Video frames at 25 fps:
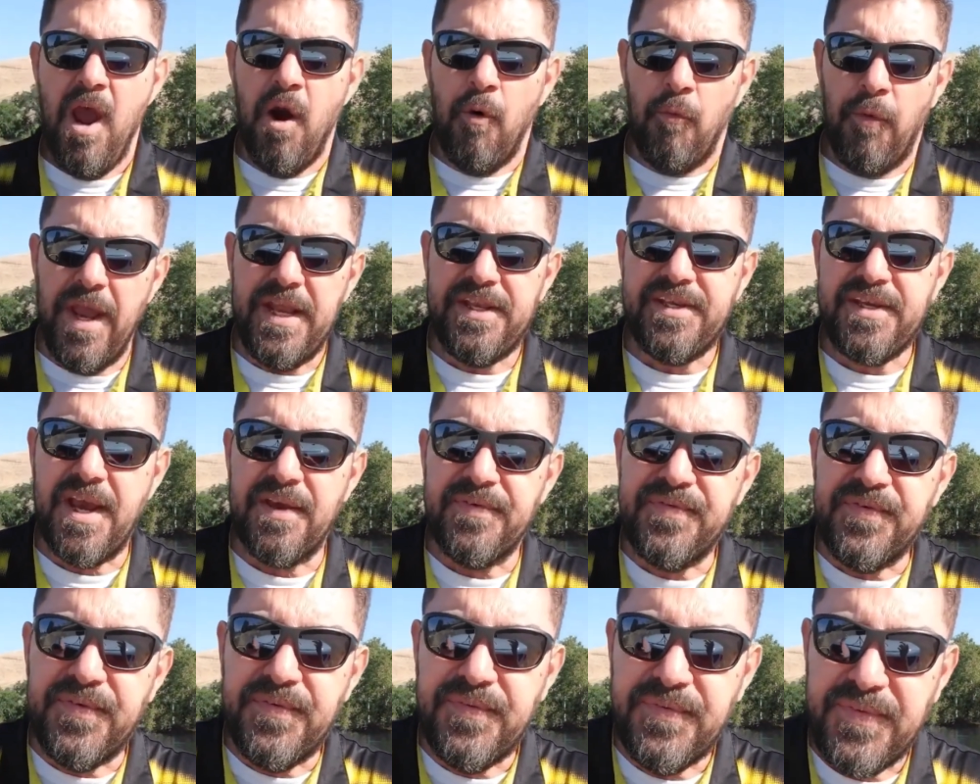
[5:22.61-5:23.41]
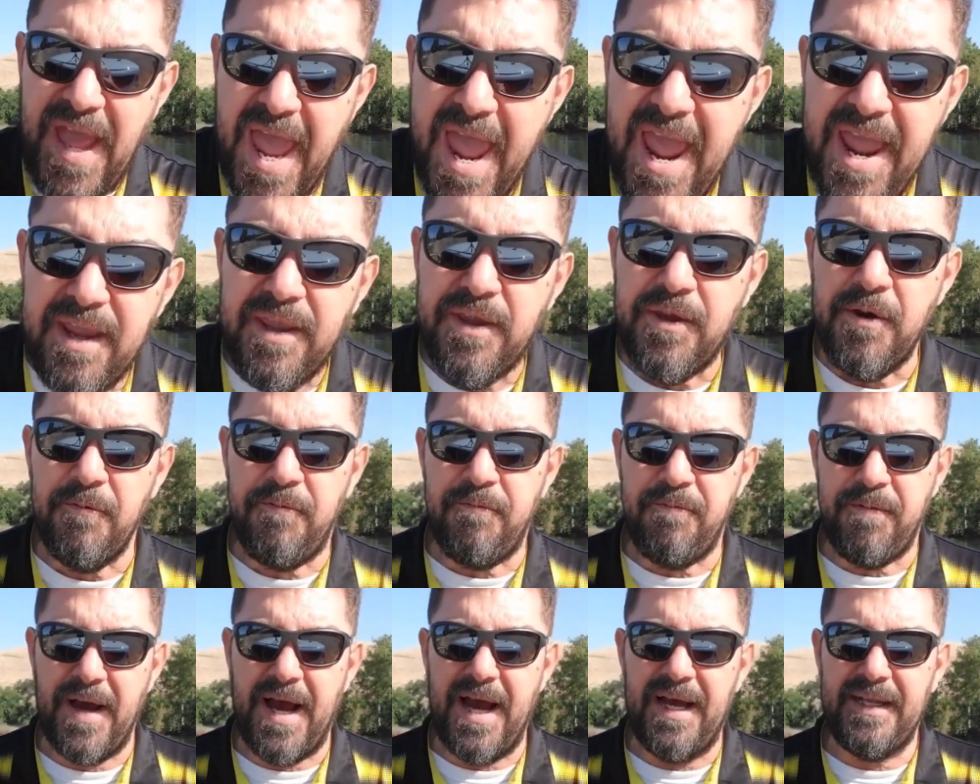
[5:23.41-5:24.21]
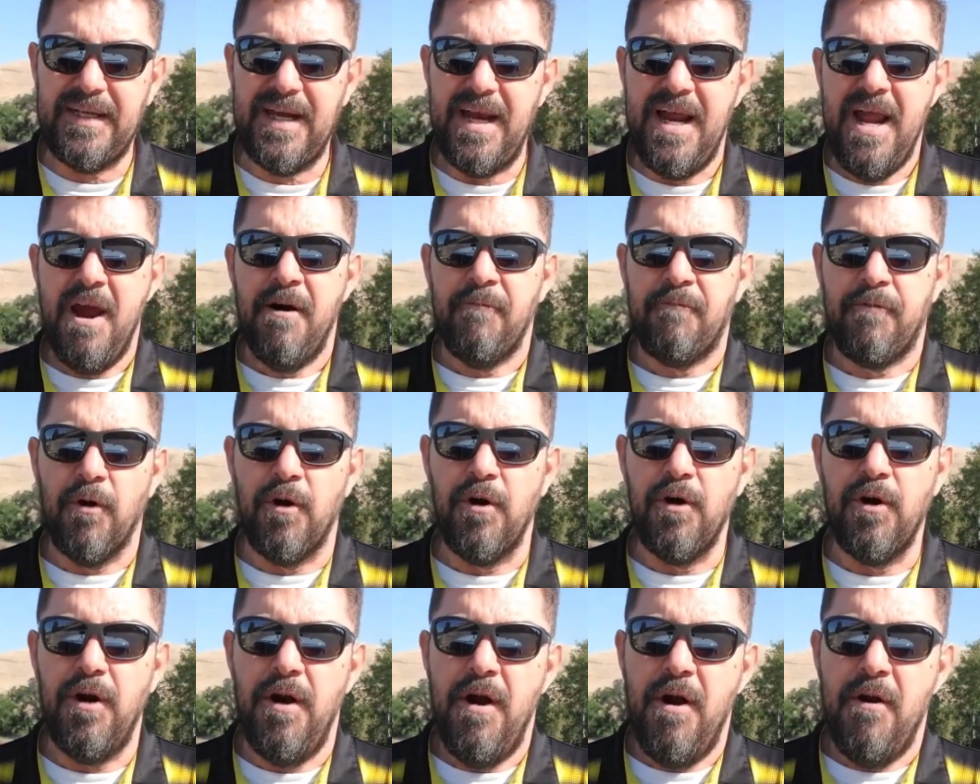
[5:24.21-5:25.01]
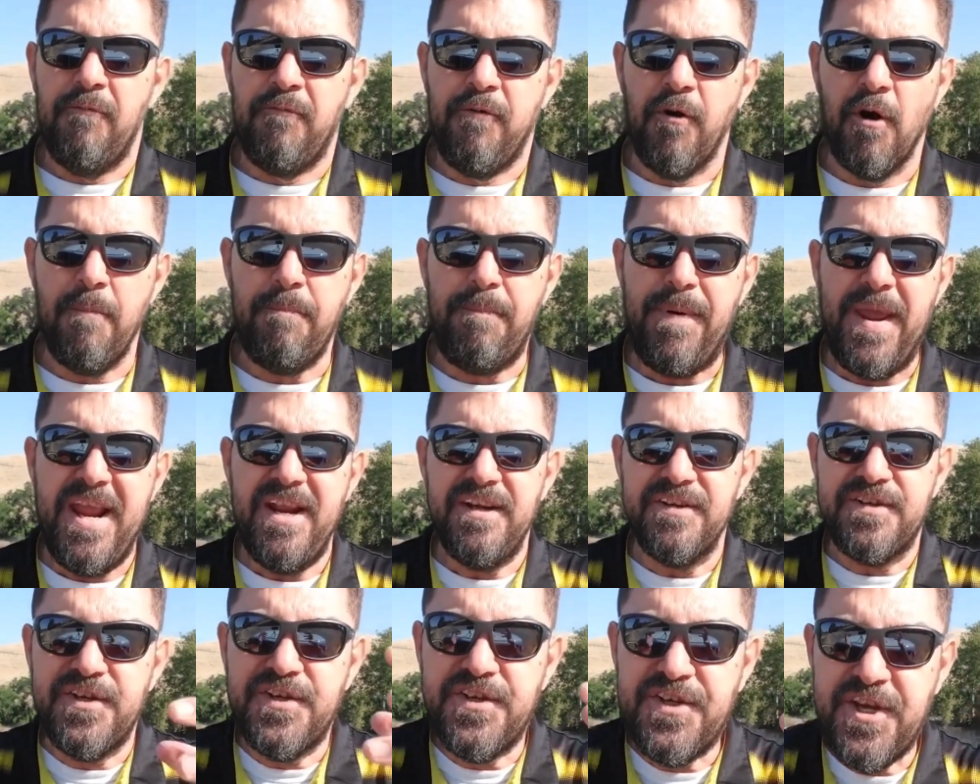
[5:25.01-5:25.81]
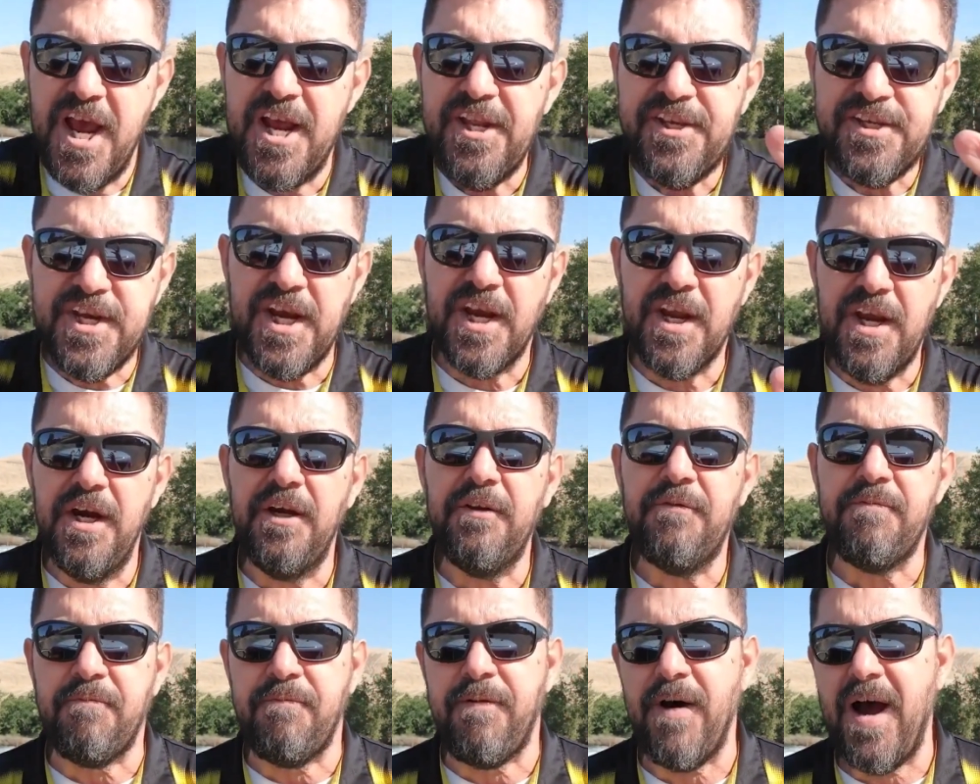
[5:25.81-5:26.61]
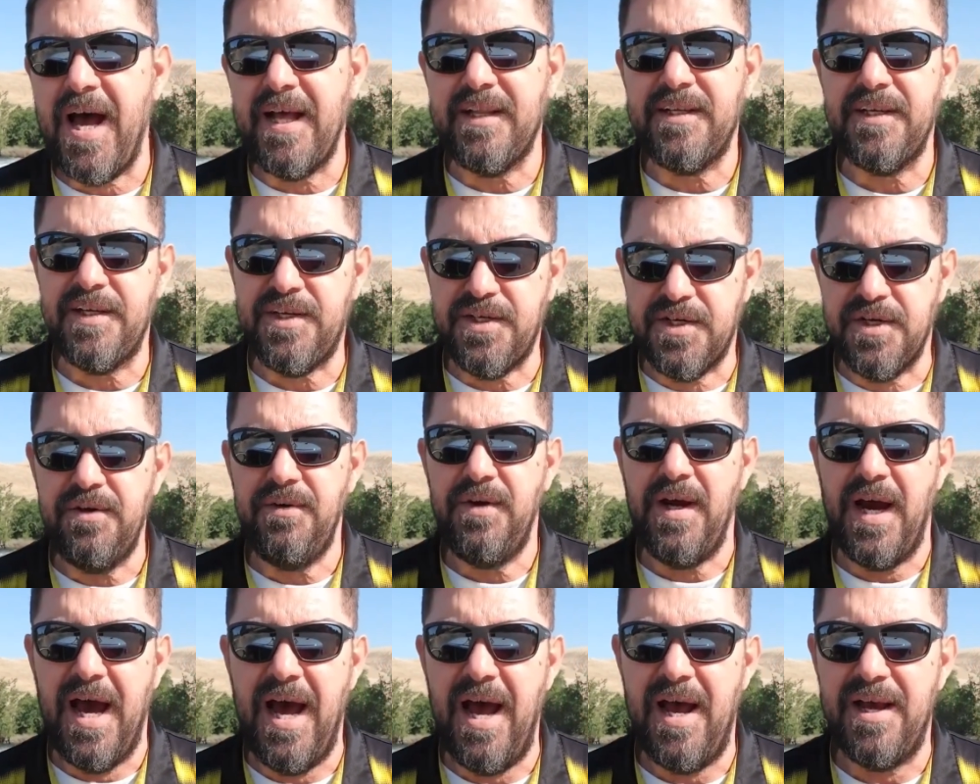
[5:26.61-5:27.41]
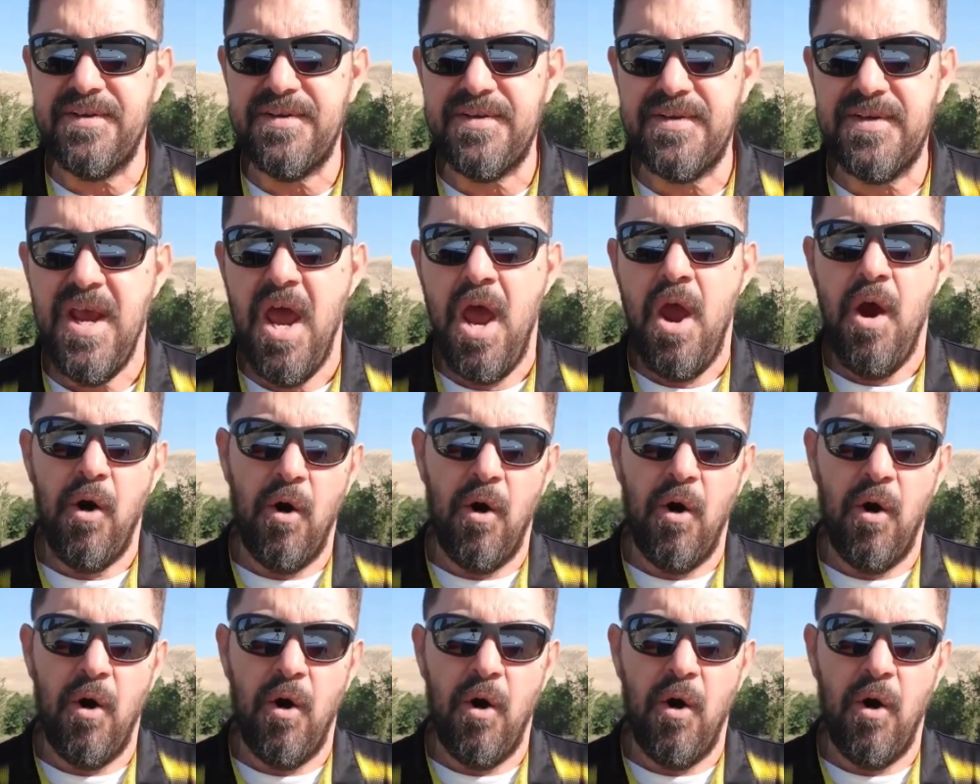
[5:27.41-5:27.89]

We just thank you, Father, for, for being such a good Father to us.